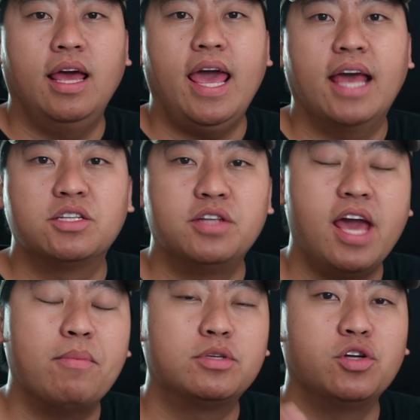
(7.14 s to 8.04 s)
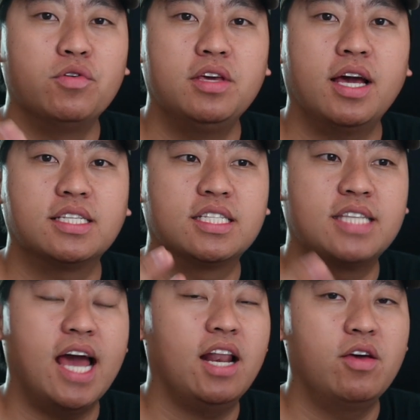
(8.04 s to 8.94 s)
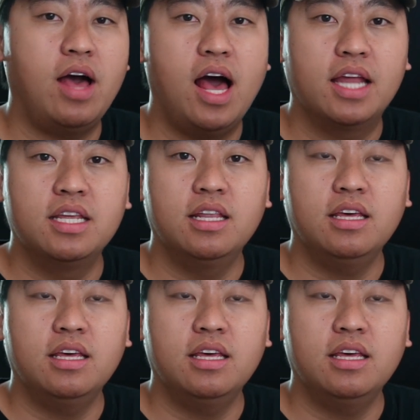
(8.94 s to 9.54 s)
And today I'll be showing you guys exactly how I did